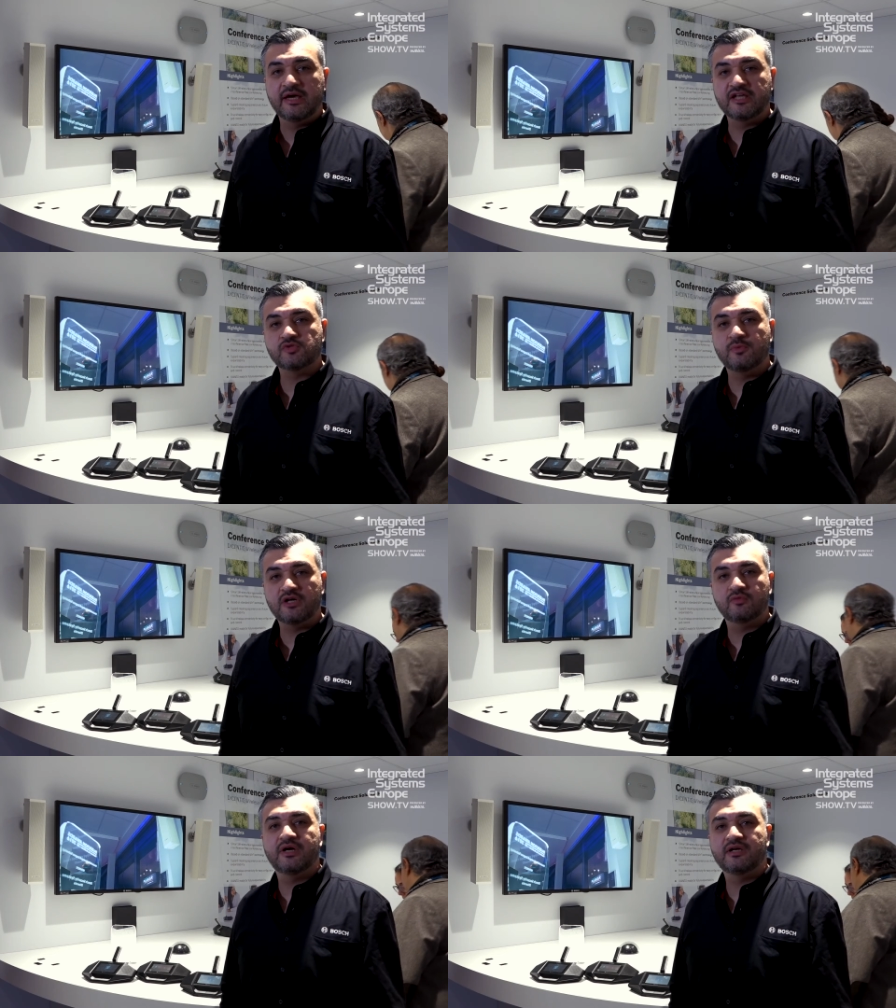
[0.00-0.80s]
and
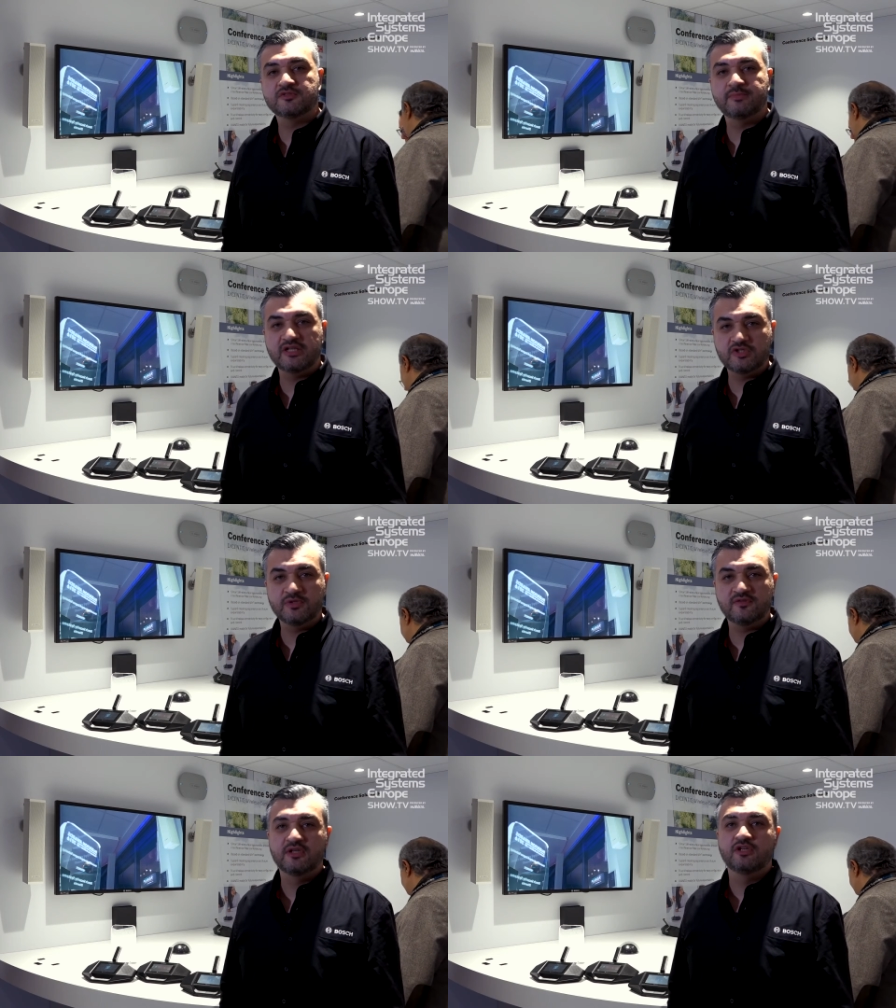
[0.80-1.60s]
smart wireless
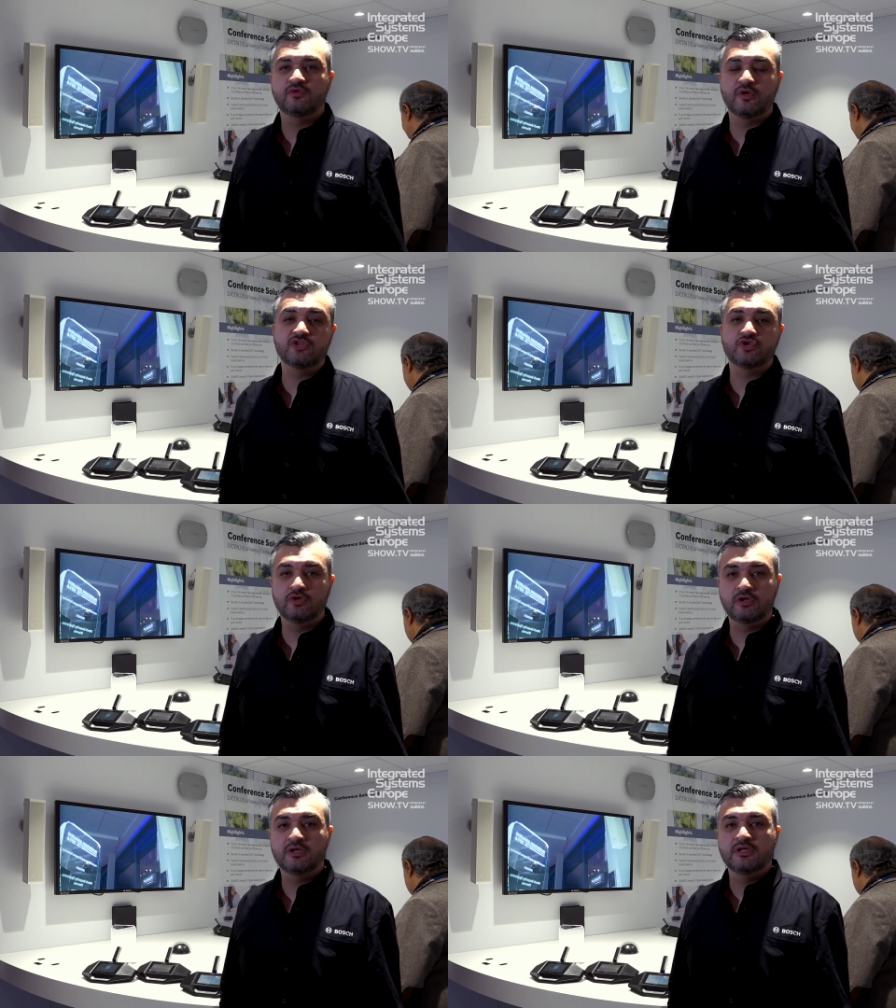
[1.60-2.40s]
management to
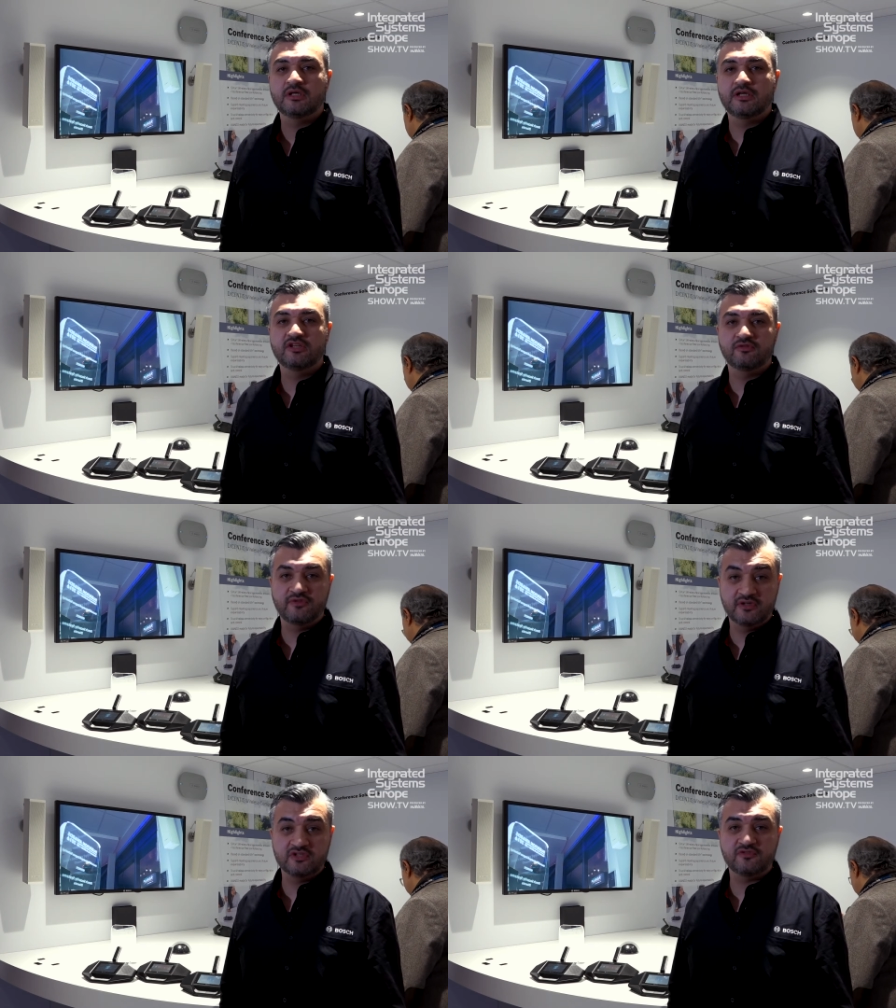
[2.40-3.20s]
ensure
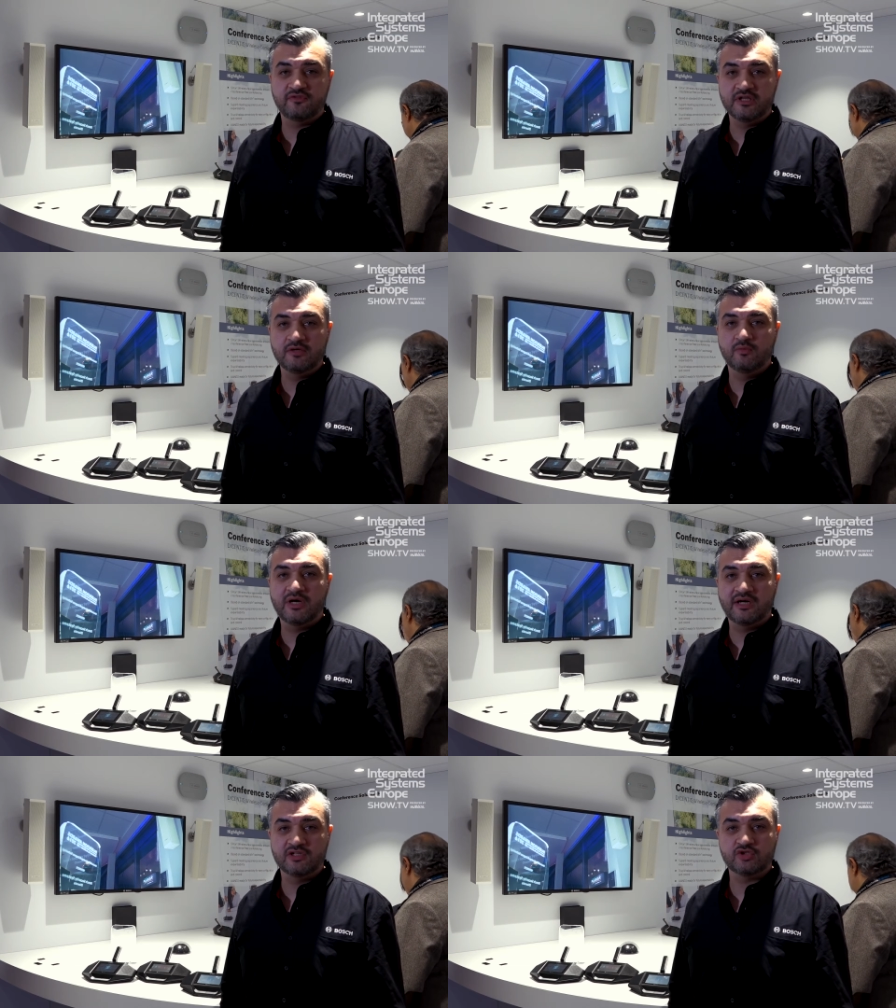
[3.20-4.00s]
interference-free
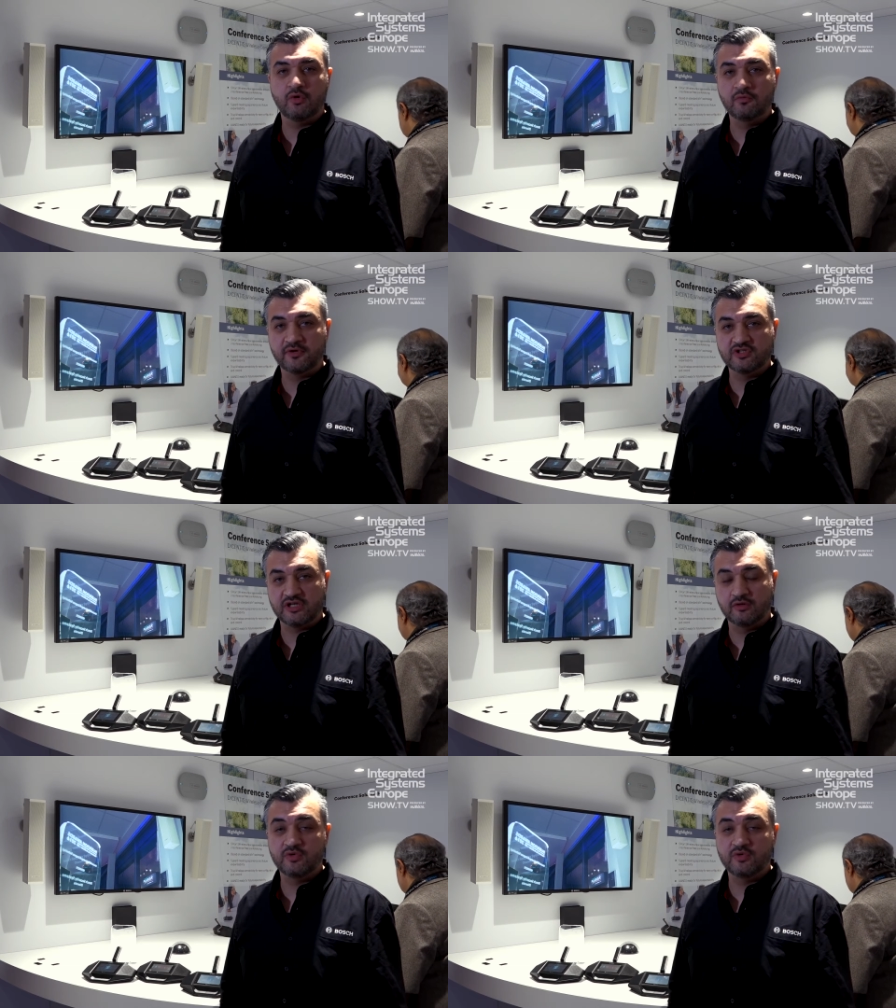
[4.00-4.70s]
wireless conferencing,